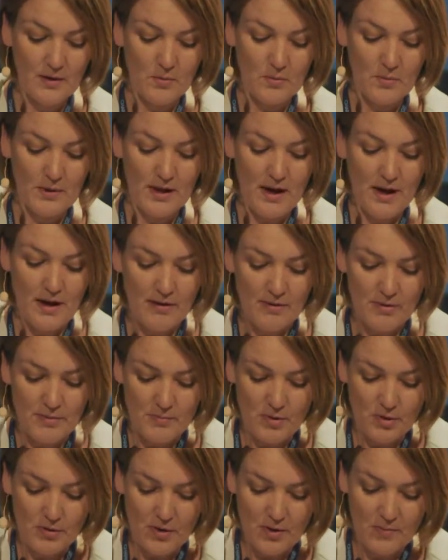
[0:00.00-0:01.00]
We are a
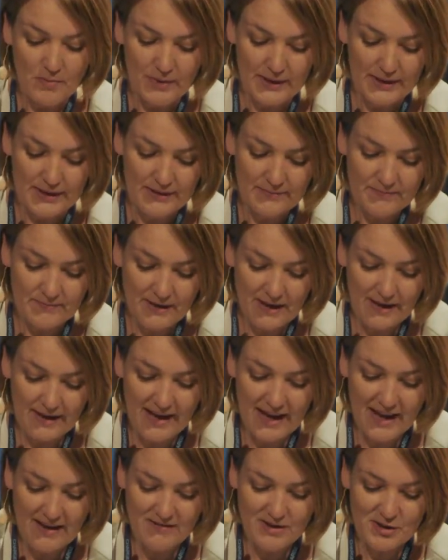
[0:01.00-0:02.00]
monopoly
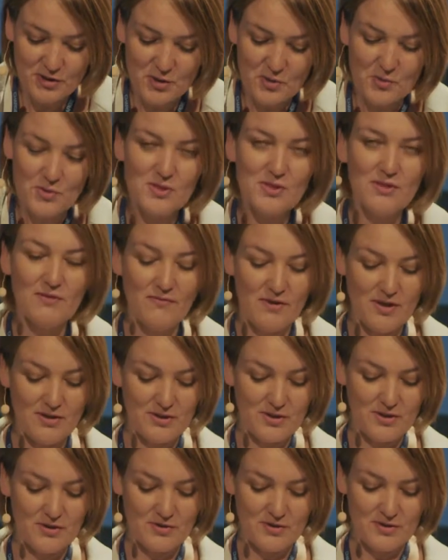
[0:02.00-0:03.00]
and have the social
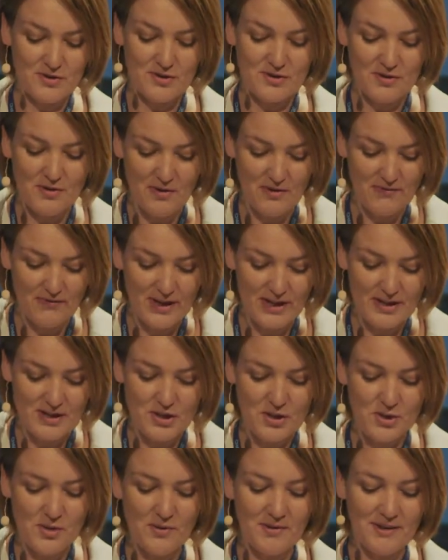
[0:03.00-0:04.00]
functions of
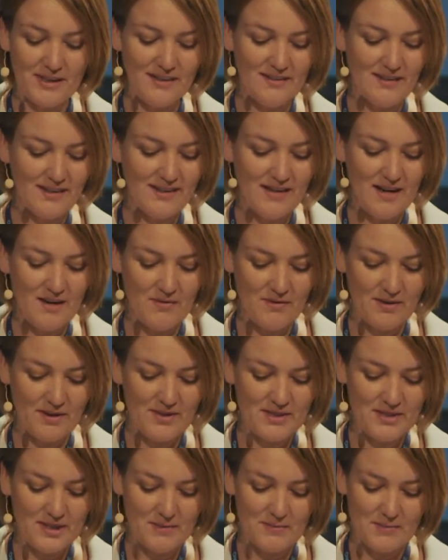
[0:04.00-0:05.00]
ensuring that our
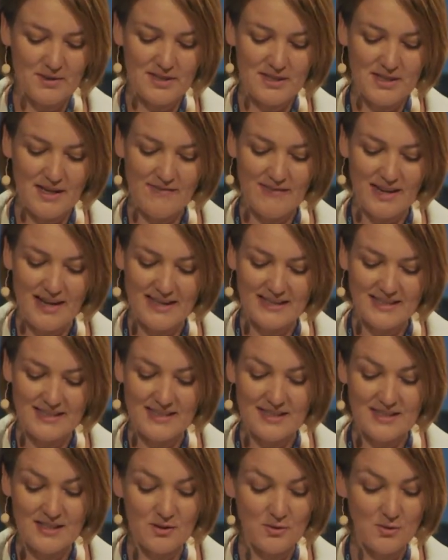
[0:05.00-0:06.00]
customers have
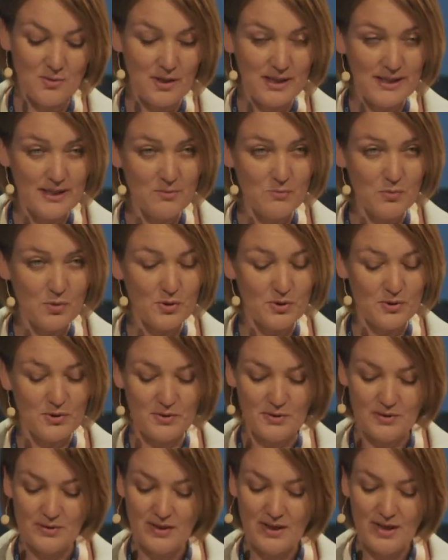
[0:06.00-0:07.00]
access to clean
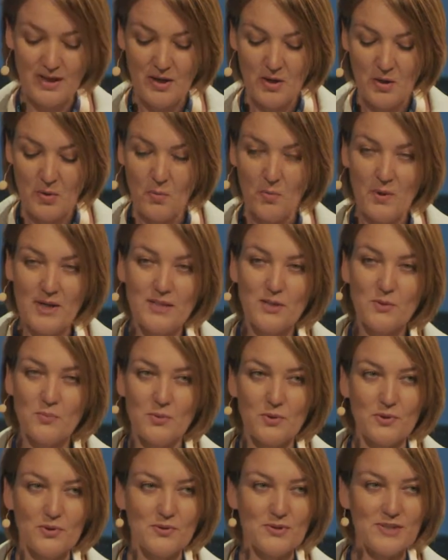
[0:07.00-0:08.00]
water,
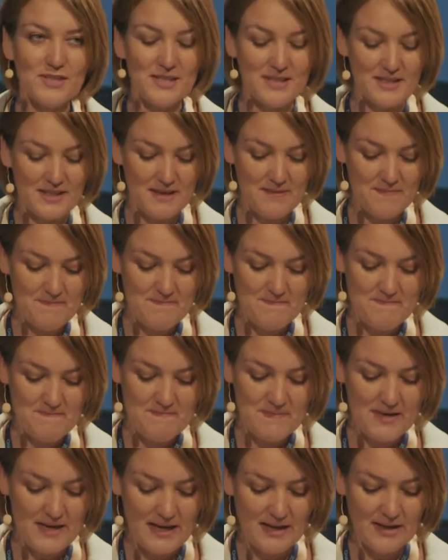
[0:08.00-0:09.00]
wastewater system,
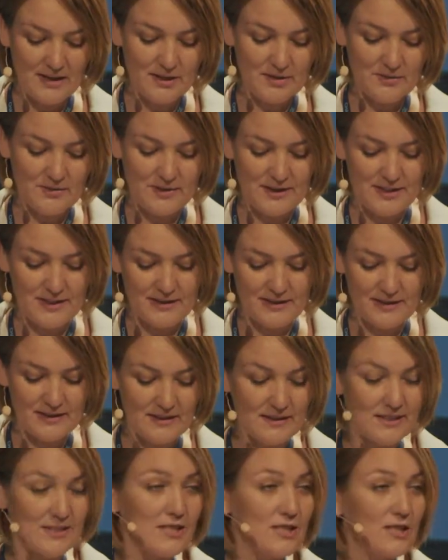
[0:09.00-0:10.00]
electricity
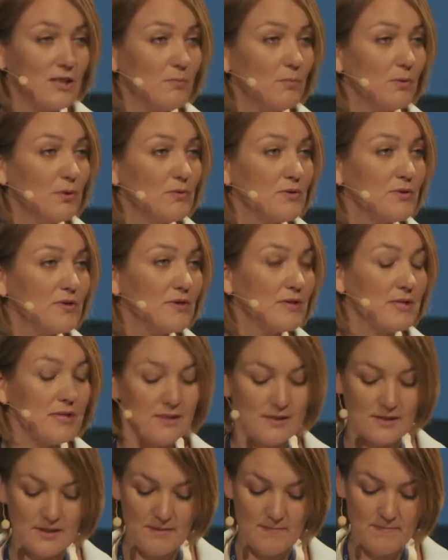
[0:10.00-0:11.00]
distribution
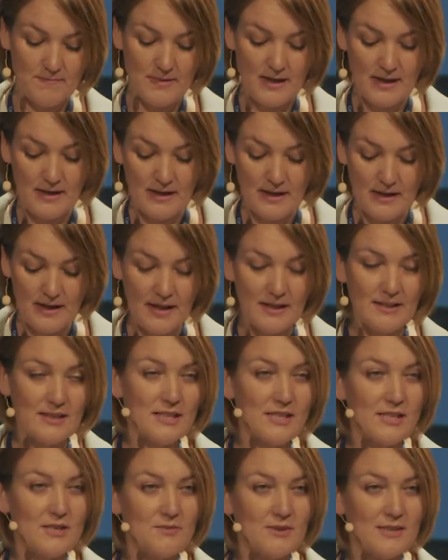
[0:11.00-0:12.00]
system, and
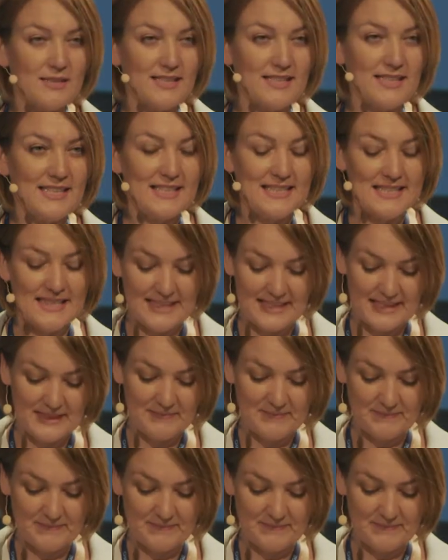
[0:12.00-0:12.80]
district heating.